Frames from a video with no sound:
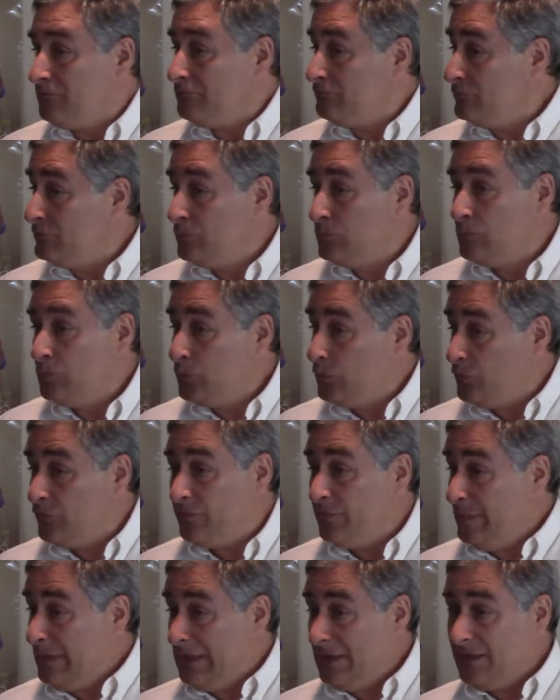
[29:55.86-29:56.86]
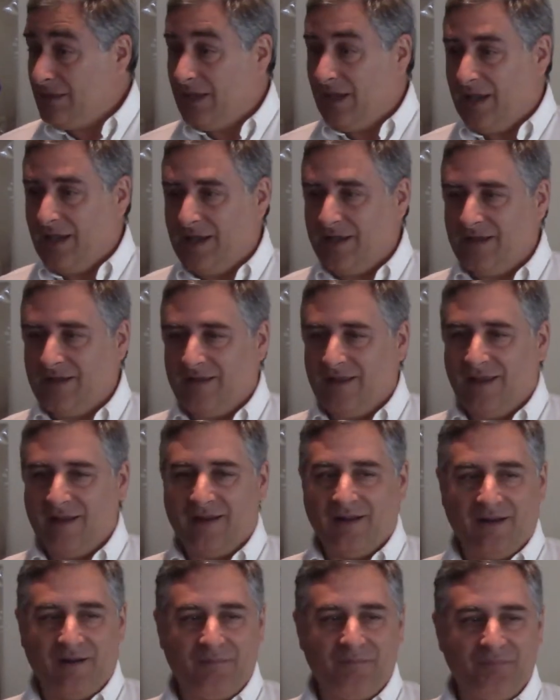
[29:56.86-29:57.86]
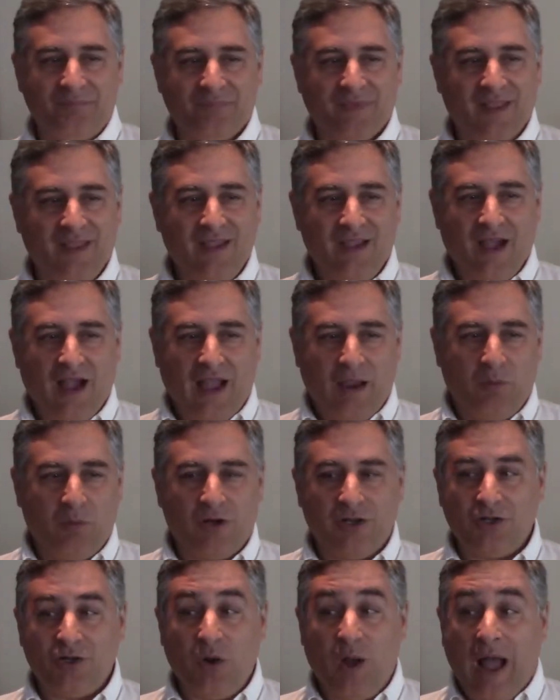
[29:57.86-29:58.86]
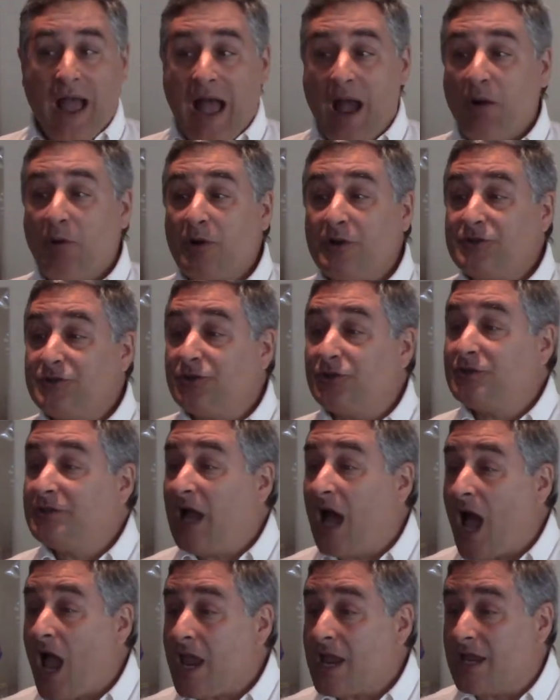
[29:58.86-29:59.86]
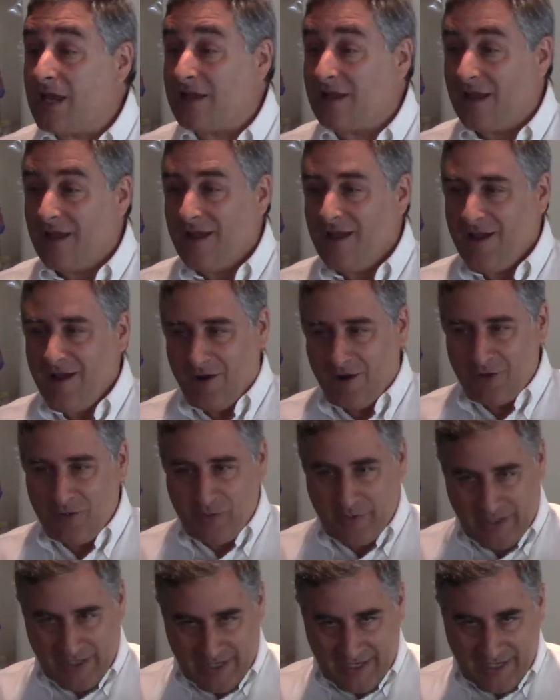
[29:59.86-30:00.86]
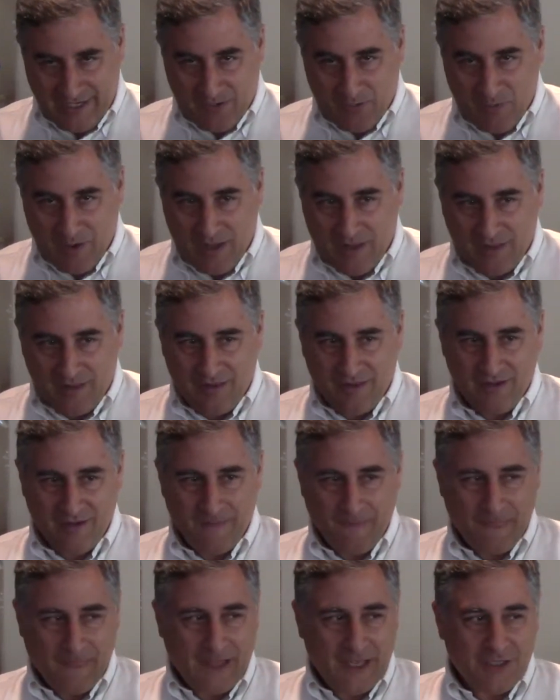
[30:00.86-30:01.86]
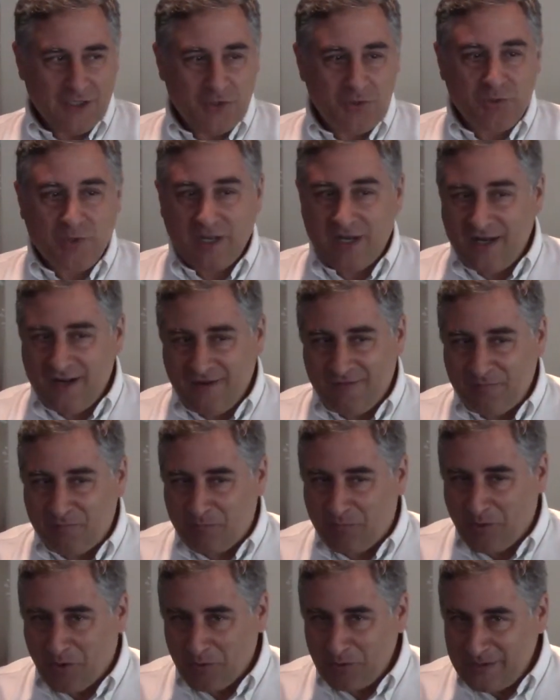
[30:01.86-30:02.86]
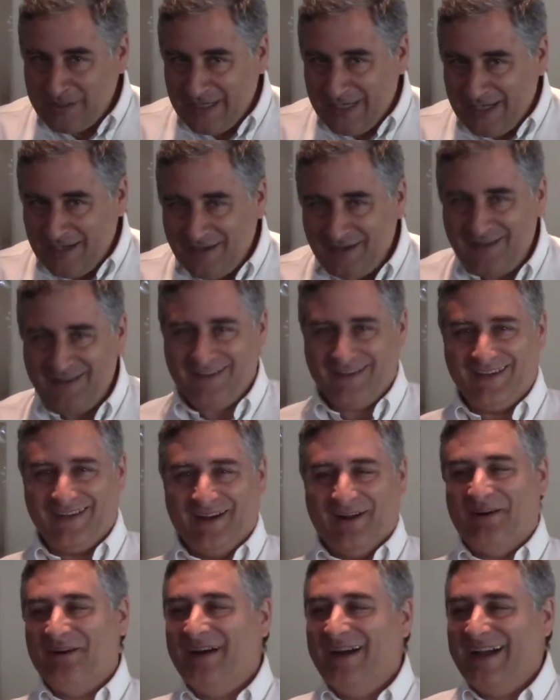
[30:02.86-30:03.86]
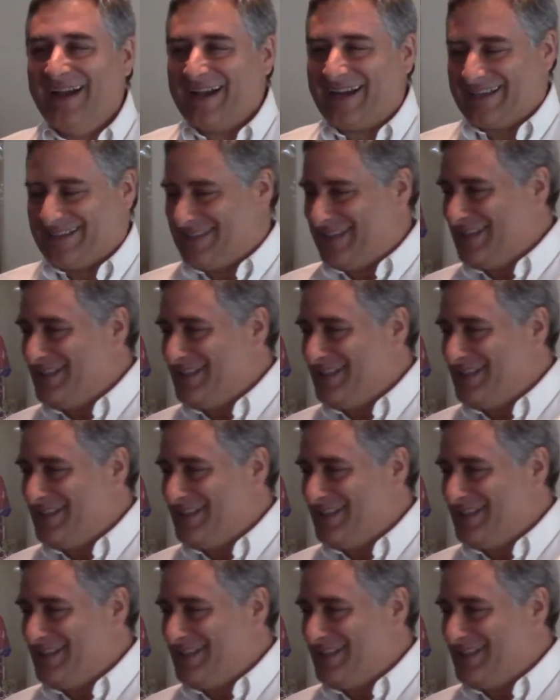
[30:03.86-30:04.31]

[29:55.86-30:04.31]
movement, and that I want to know, how is your diet? Are you eating well? Did you get enough protein? Because